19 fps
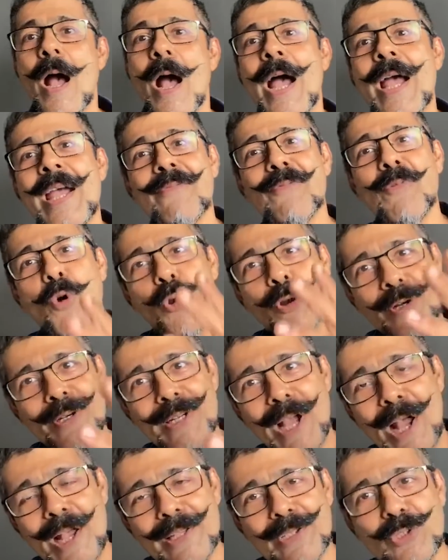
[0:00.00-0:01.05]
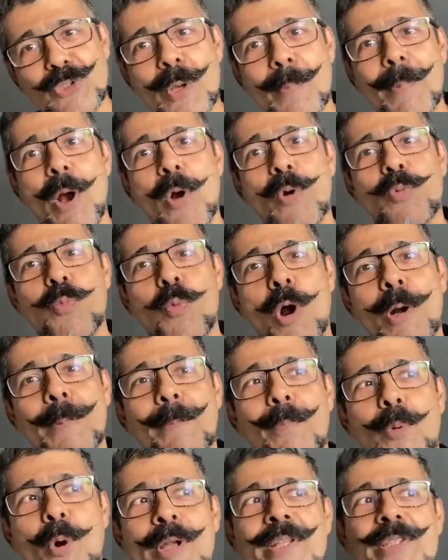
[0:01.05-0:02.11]
I have already asked you about
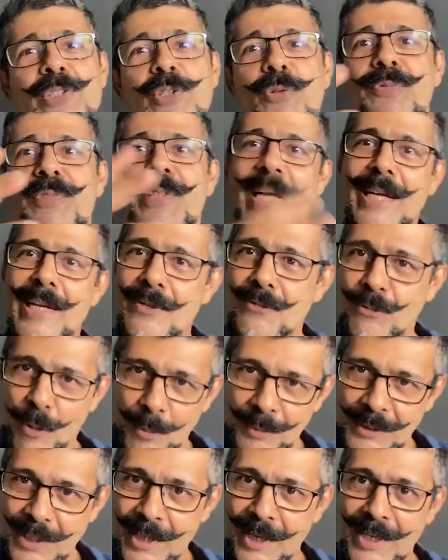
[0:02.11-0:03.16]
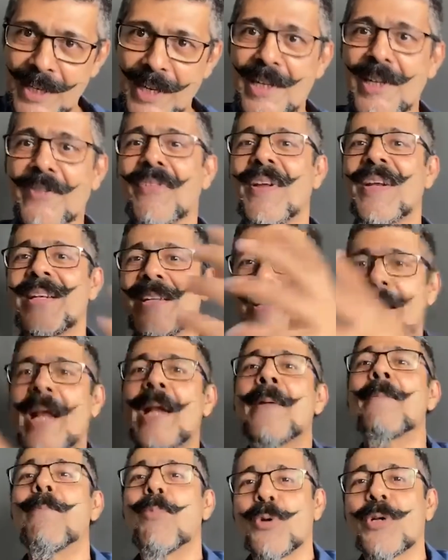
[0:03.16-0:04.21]
what points you've taken from the earlier Defender
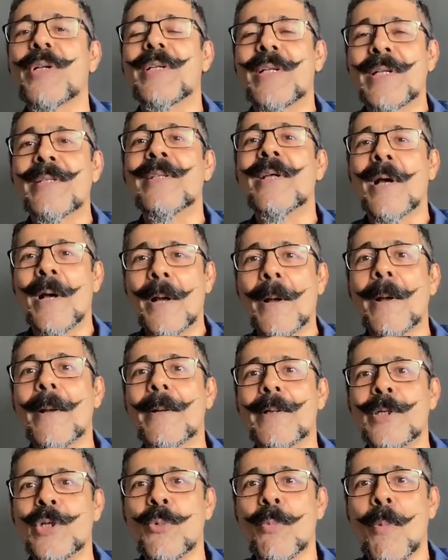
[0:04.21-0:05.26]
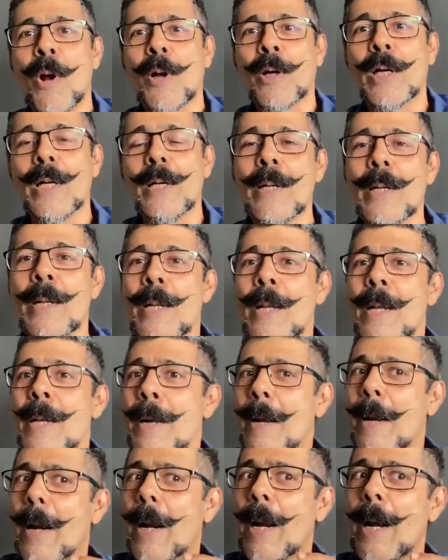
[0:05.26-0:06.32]
and put it in the new model.
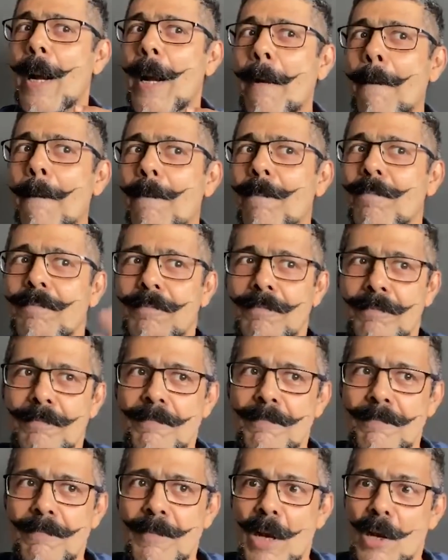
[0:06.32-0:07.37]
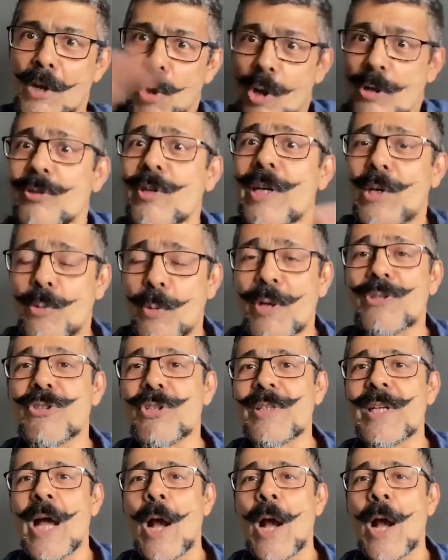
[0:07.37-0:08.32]
A contrary question